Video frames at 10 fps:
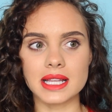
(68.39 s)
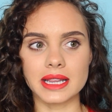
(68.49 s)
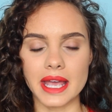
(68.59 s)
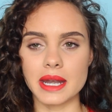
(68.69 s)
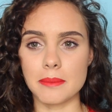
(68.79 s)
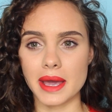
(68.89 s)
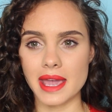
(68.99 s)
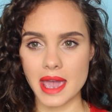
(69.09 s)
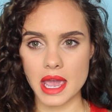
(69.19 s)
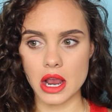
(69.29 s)
let my
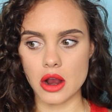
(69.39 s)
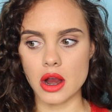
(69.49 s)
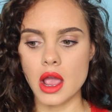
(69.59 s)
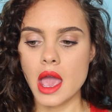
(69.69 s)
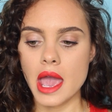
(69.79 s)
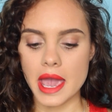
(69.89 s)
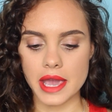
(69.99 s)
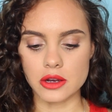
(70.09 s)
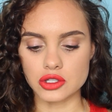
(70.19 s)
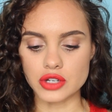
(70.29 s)
hair
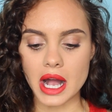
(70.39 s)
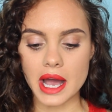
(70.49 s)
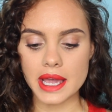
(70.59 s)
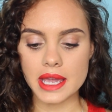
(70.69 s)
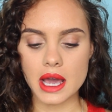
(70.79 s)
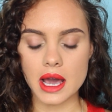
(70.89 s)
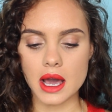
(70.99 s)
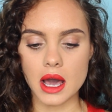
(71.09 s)
air dry